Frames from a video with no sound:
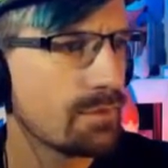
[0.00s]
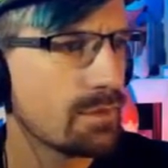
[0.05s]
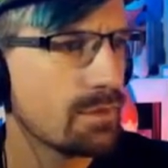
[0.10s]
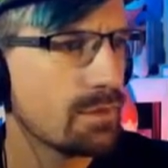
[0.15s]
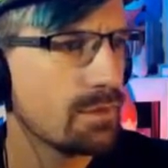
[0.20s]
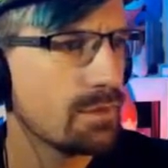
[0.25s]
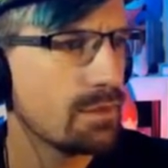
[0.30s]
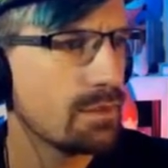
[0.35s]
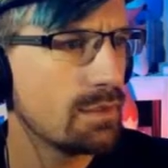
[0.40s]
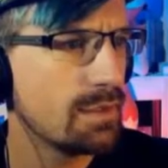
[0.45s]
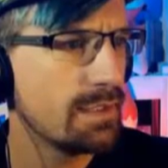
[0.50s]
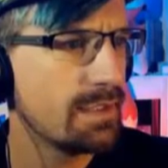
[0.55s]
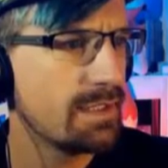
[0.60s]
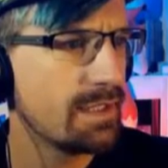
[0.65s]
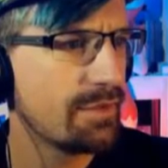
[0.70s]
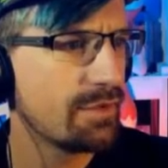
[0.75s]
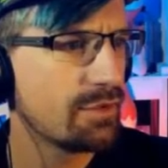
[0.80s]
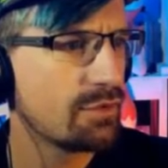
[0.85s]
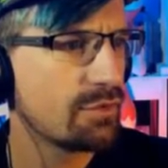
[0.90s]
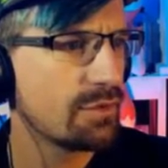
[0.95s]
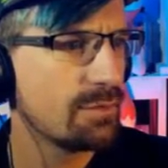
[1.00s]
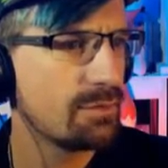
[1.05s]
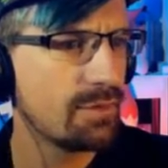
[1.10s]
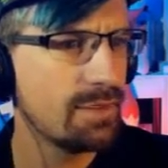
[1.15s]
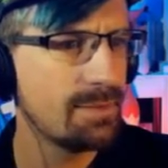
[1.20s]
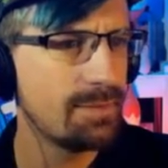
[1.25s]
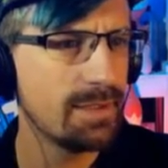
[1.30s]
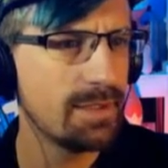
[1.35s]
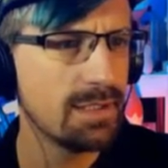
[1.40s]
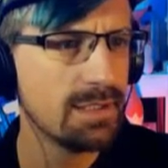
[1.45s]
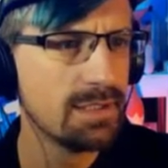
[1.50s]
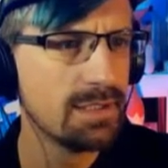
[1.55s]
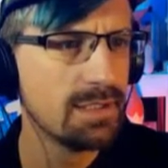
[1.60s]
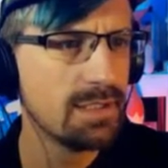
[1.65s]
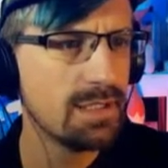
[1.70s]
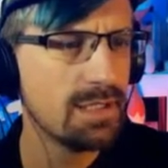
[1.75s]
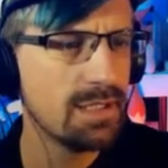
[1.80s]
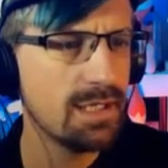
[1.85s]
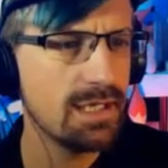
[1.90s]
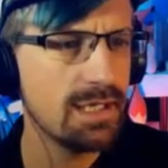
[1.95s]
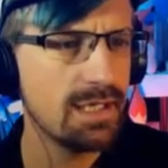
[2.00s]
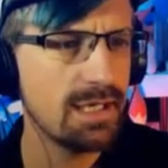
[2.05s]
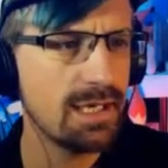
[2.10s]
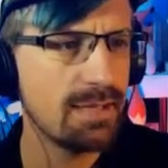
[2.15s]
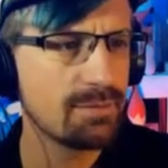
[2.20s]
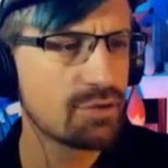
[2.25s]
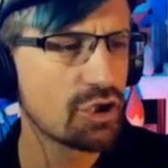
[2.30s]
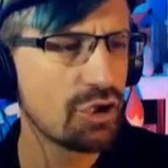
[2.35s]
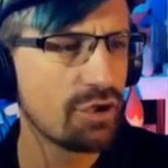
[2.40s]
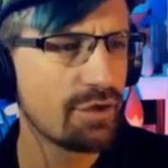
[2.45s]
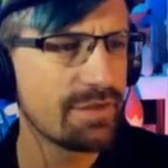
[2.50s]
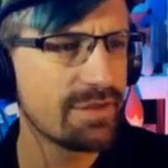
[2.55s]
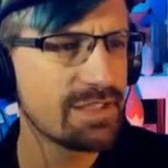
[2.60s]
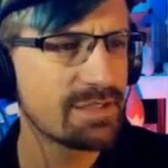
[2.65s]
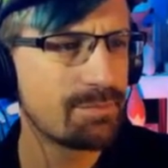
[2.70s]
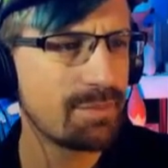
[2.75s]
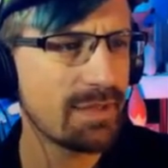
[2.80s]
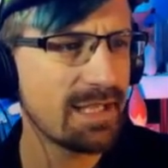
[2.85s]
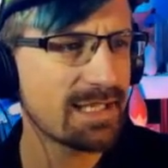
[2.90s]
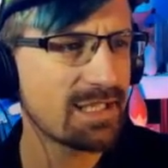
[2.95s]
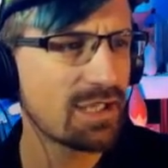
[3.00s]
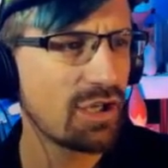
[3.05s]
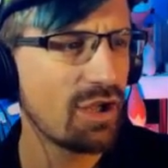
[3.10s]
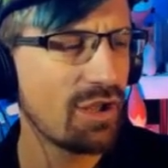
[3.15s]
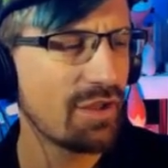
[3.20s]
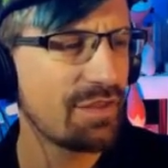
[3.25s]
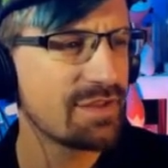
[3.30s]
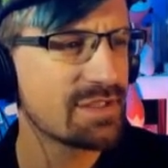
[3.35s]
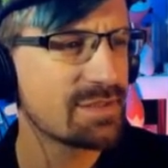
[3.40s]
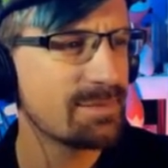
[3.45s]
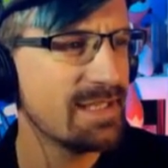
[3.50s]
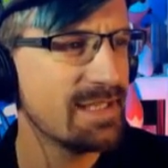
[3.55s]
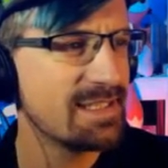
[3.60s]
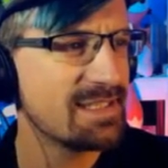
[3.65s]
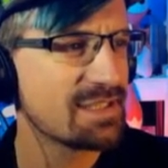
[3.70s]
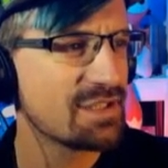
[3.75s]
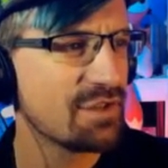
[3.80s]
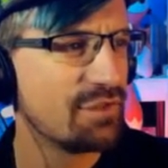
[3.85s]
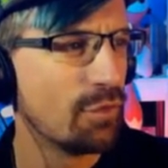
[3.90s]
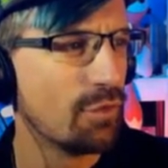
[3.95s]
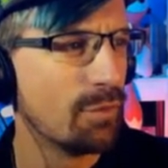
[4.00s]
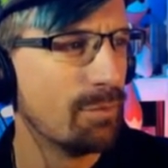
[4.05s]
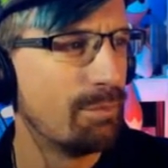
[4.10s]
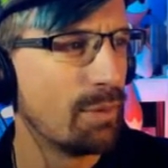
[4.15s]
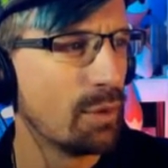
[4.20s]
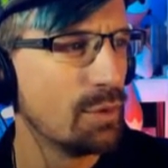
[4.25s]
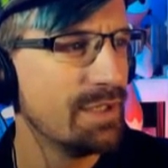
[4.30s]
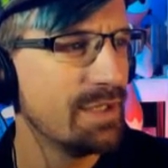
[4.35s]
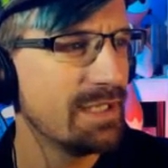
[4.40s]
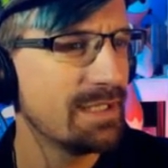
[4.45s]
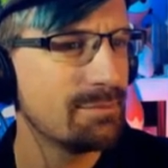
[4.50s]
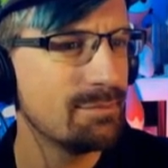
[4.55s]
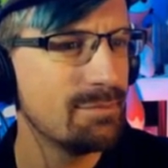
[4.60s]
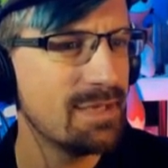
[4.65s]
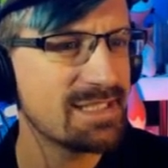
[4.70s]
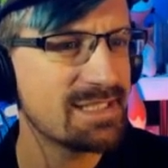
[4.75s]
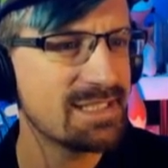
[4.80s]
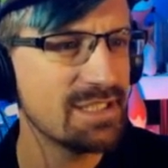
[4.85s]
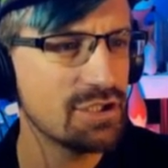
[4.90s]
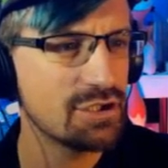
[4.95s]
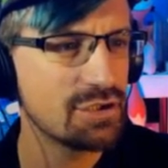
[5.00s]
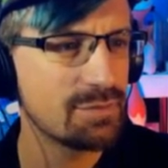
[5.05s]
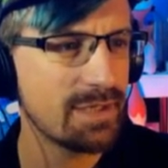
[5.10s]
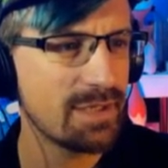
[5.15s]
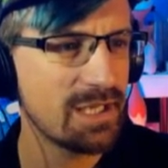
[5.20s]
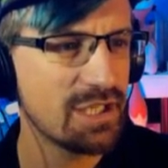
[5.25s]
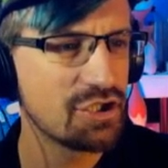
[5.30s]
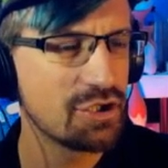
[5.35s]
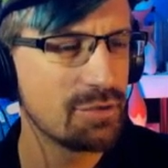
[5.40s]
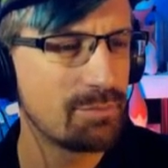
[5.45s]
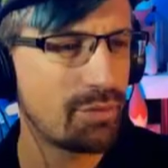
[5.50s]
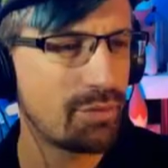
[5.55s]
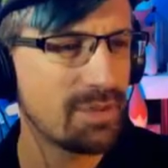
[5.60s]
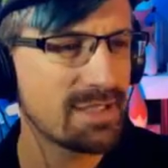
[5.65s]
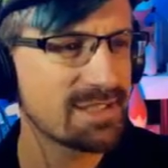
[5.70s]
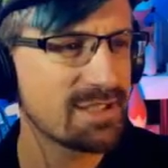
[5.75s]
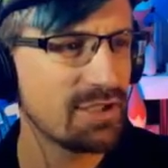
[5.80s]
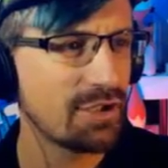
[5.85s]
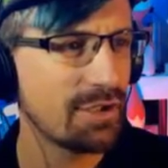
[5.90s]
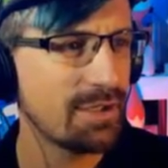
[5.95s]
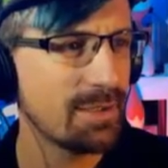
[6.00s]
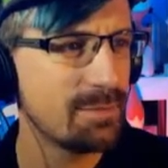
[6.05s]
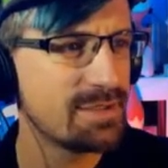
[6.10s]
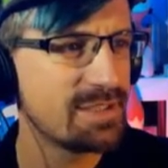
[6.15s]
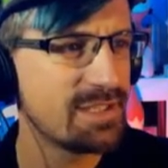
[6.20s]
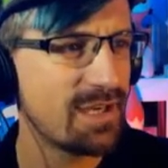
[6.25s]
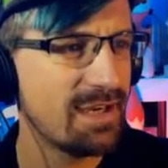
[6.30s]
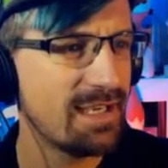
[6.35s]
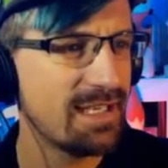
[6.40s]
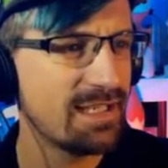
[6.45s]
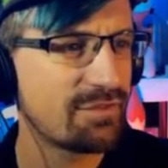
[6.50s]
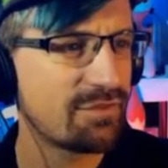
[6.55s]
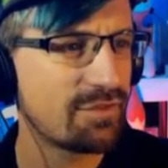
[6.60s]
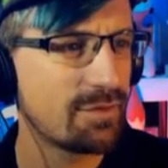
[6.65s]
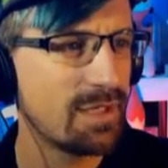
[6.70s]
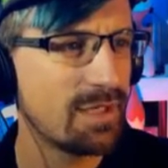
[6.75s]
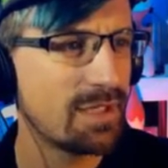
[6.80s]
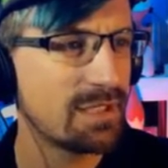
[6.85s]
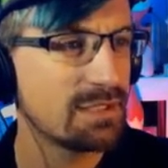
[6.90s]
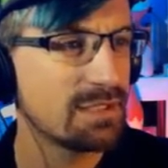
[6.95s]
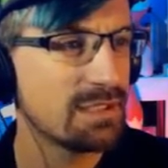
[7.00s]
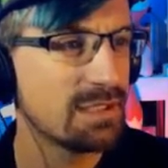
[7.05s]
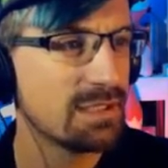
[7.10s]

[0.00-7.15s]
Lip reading: Alright, another Grim Reaper. I'm sure all these black cloth is meant as a foreboding message, but I should press on. I'm dying from hunger.